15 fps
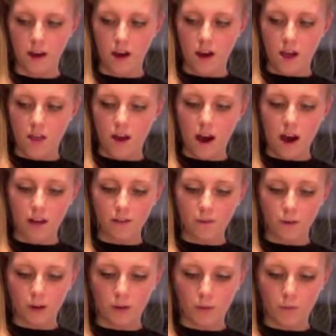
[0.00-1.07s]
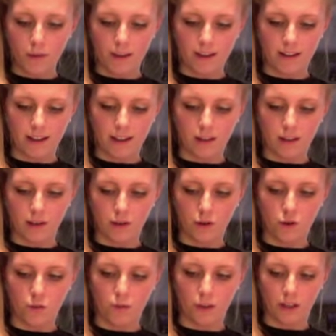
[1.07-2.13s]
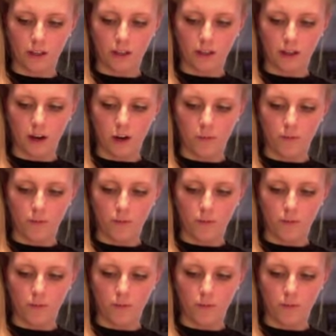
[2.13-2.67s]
the olive oil will be as like a little lubricant to help